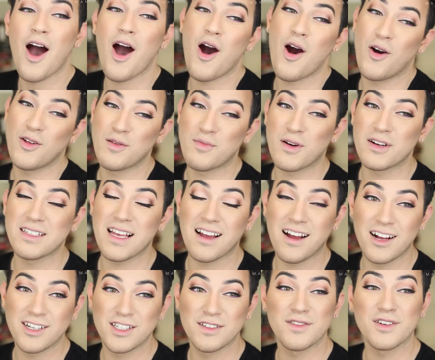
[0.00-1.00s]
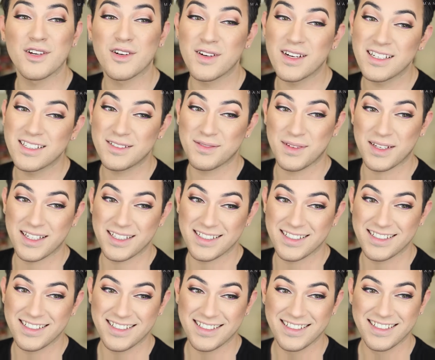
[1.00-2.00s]
Oh, the purse I got you for
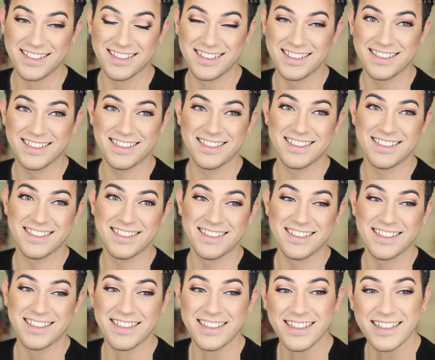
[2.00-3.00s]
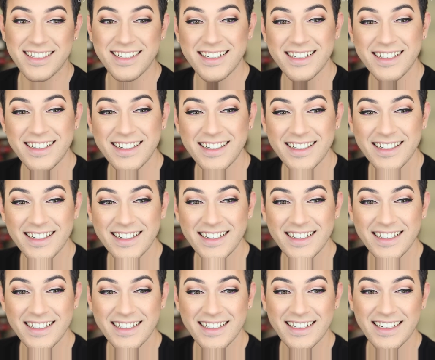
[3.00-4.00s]
Christmas. It's just so
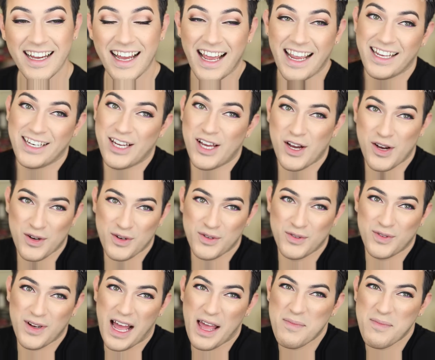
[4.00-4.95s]
cute. I know.